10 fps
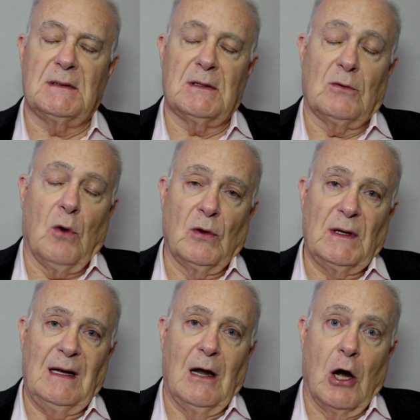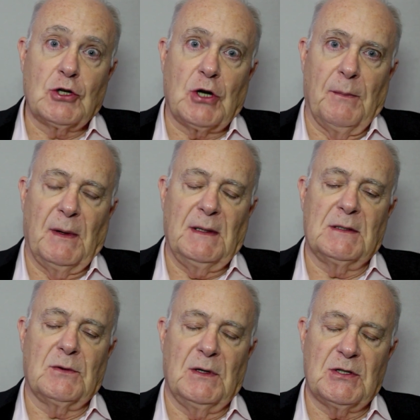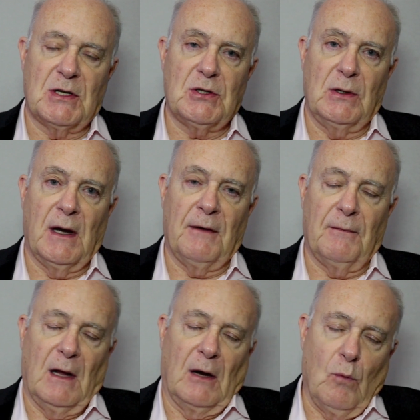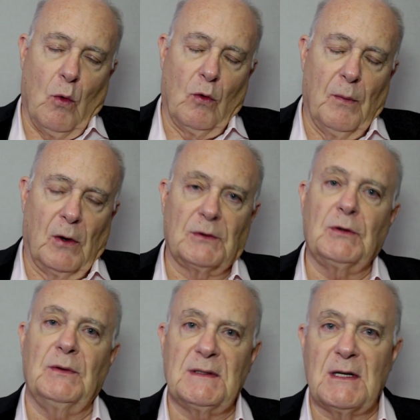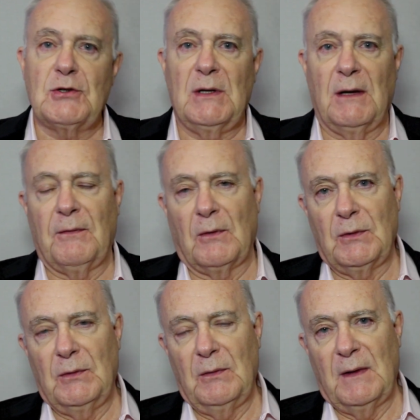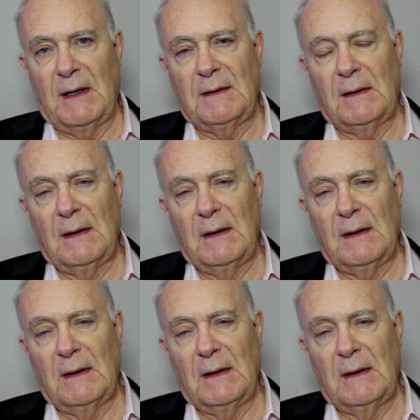So only large companies could essentially, have, like Walmart, could essentially afford to do that.